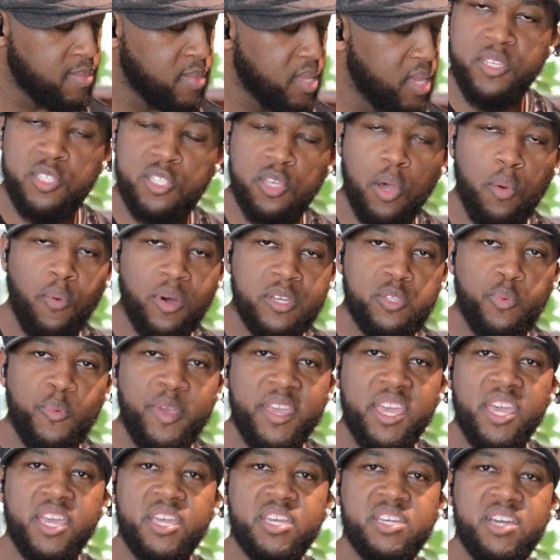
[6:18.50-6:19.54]
And so once we
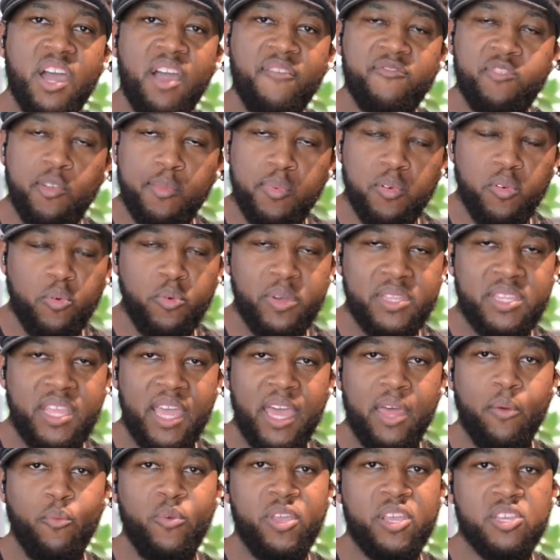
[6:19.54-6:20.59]
get comfortable with
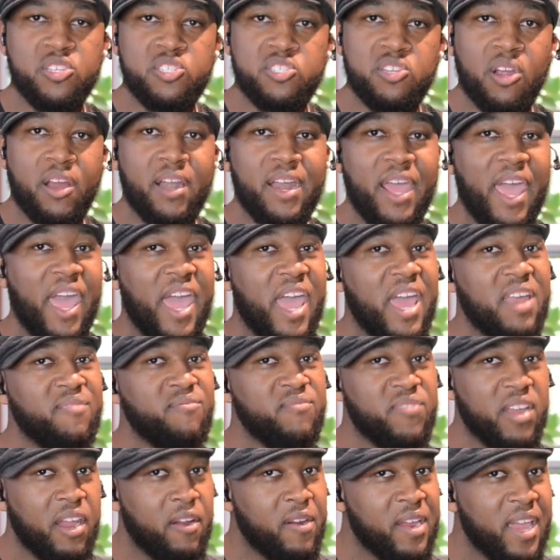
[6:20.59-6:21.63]
that, we can start
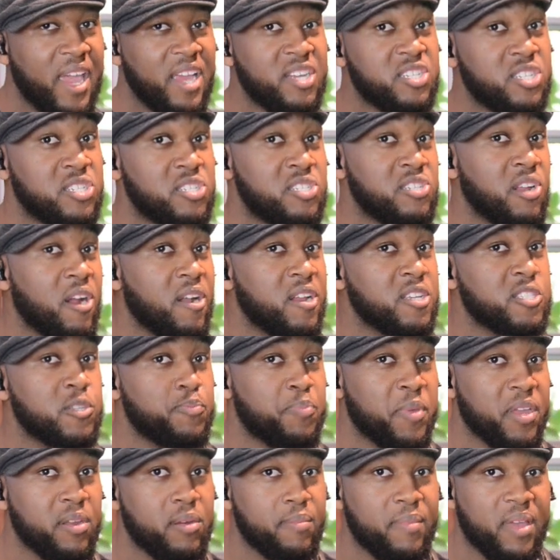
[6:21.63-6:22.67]
adding variation, start
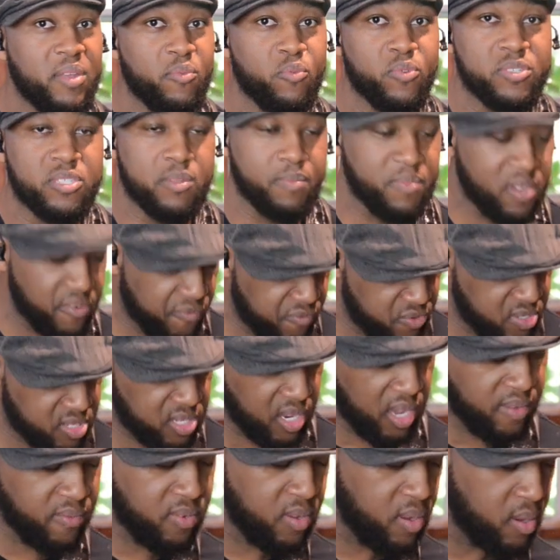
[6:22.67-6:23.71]
experimenting with some different
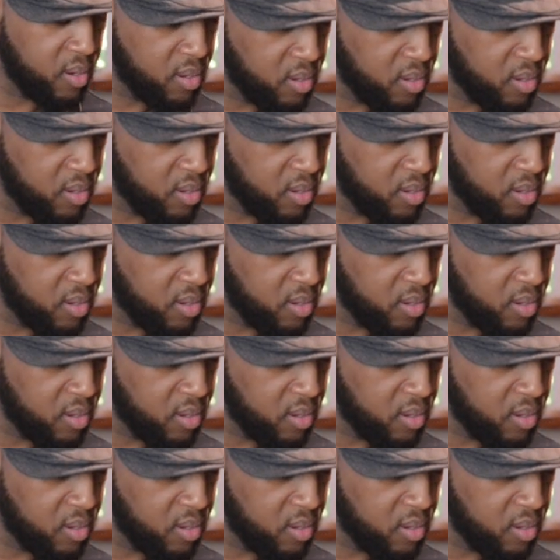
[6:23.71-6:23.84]
stuff.